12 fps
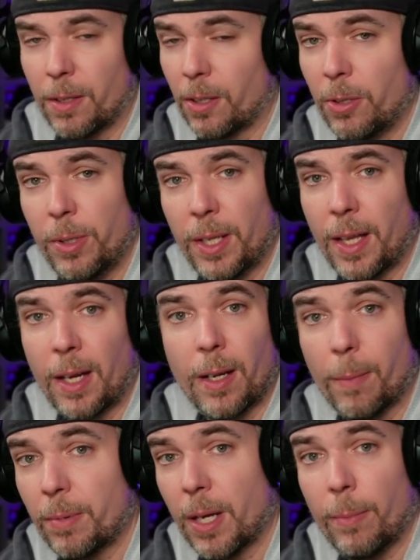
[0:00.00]
including that
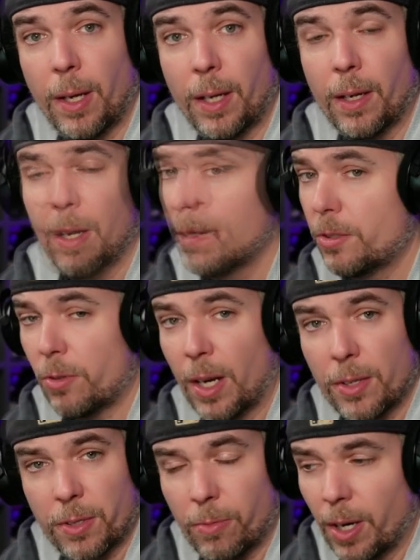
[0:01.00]
upcoming
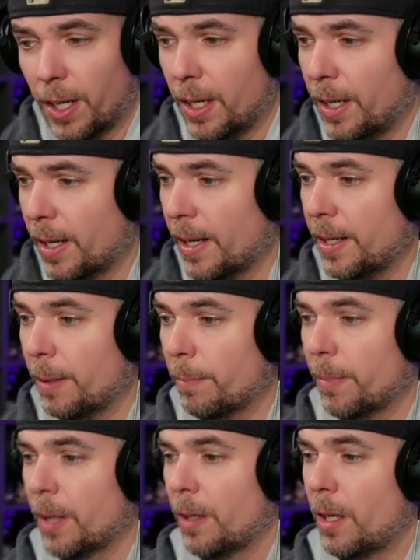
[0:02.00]
Trials of Reckoning item,